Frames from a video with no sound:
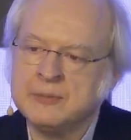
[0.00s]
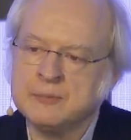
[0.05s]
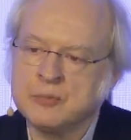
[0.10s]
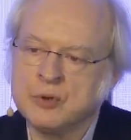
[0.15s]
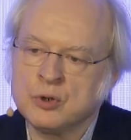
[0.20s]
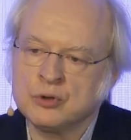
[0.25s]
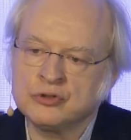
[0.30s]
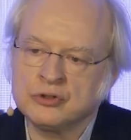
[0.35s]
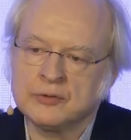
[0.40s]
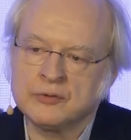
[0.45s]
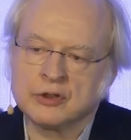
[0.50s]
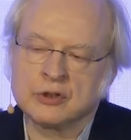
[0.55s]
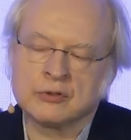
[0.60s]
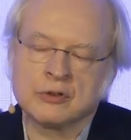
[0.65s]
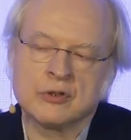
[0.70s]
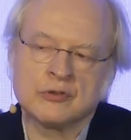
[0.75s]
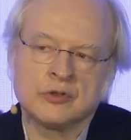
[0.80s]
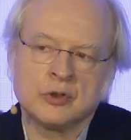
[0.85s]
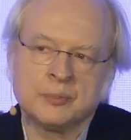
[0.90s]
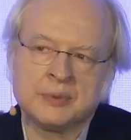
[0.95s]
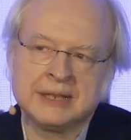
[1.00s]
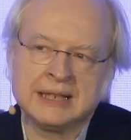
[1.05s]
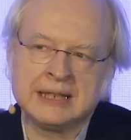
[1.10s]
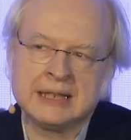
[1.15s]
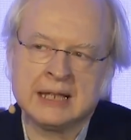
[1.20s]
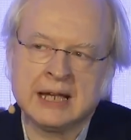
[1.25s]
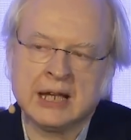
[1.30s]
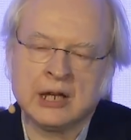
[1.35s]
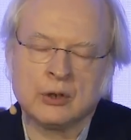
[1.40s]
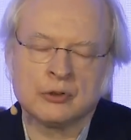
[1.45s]
most of the growth will be
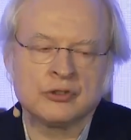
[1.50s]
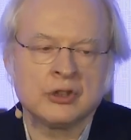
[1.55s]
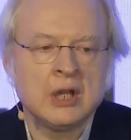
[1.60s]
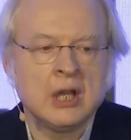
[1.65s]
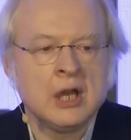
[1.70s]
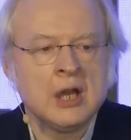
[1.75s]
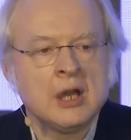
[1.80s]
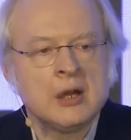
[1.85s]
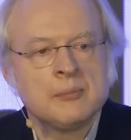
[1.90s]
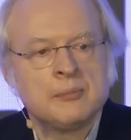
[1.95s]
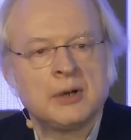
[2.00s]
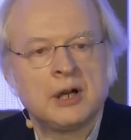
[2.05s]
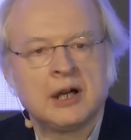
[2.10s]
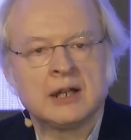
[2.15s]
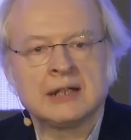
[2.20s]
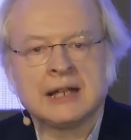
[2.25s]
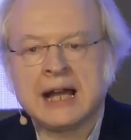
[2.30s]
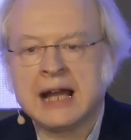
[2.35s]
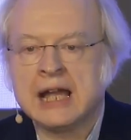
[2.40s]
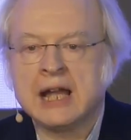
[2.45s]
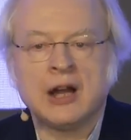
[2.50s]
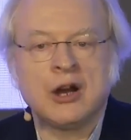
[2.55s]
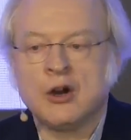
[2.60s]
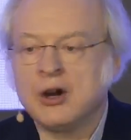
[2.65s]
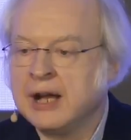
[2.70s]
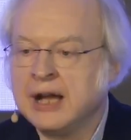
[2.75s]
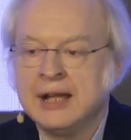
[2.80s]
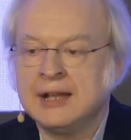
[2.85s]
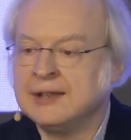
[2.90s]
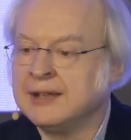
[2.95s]
in-house. But
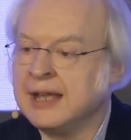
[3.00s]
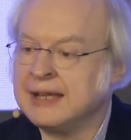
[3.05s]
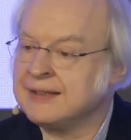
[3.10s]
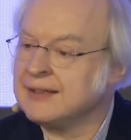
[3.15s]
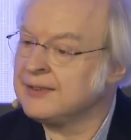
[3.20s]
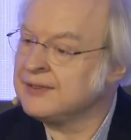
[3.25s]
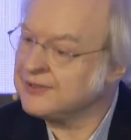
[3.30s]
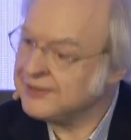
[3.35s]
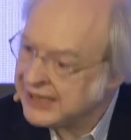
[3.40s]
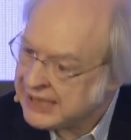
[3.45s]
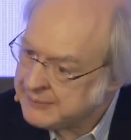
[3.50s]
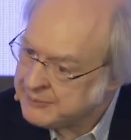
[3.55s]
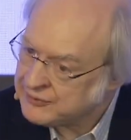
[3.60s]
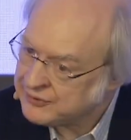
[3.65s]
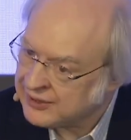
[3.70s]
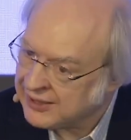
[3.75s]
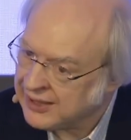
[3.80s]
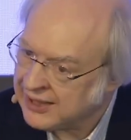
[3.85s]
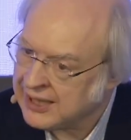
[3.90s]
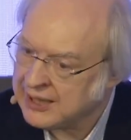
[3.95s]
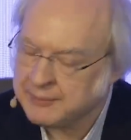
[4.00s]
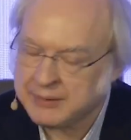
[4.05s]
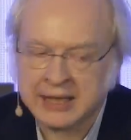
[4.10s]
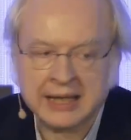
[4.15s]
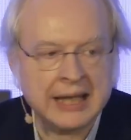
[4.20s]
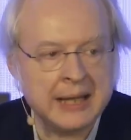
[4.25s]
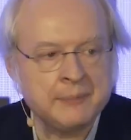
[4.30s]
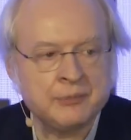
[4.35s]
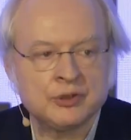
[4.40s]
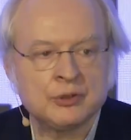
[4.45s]
at the same time,
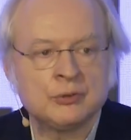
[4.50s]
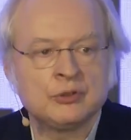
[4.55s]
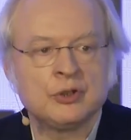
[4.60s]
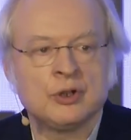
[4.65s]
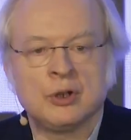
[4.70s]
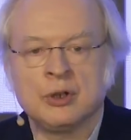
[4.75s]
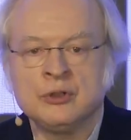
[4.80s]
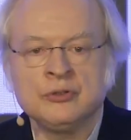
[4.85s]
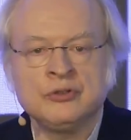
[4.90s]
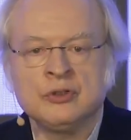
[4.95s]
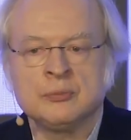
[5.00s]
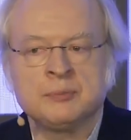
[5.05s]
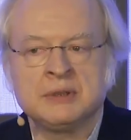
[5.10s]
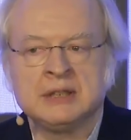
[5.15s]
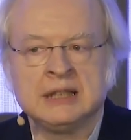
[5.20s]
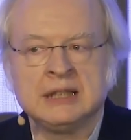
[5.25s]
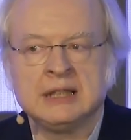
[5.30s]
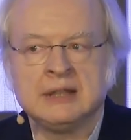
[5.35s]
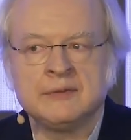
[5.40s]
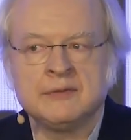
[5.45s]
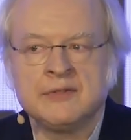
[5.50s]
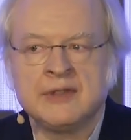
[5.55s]
I absolutely also believe